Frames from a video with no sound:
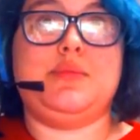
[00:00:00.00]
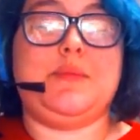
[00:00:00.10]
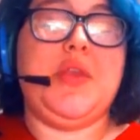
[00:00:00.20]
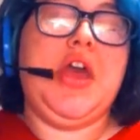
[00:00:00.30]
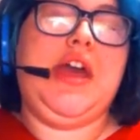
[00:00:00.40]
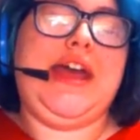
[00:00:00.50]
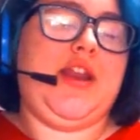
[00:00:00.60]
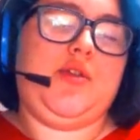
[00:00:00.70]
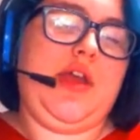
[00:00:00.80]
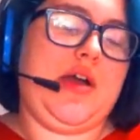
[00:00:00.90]
But and
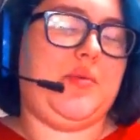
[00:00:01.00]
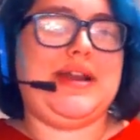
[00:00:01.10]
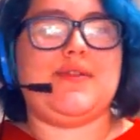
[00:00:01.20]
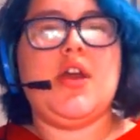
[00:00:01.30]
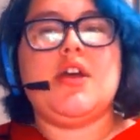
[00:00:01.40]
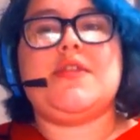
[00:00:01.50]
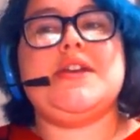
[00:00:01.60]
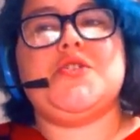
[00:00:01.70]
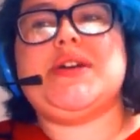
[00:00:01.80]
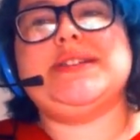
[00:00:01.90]
yeah, whatever. Thank
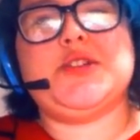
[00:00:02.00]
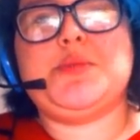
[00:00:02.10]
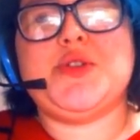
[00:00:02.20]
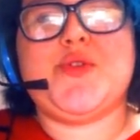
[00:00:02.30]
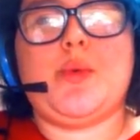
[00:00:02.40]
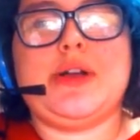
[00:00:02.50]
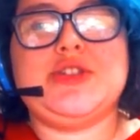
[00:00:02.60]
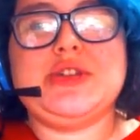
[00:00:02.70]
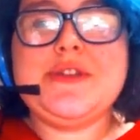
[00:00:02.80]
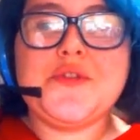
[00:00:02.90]
you guys so much for
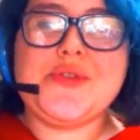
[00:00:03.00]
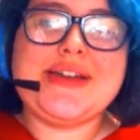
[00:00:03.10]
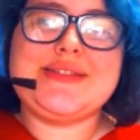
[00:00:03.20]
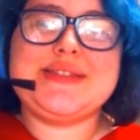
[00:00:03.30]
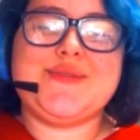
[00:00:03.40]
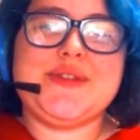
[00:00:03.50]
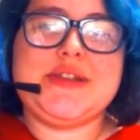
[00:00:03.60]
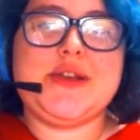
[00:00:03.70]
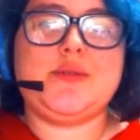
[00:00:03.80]
watching. If you liked this video,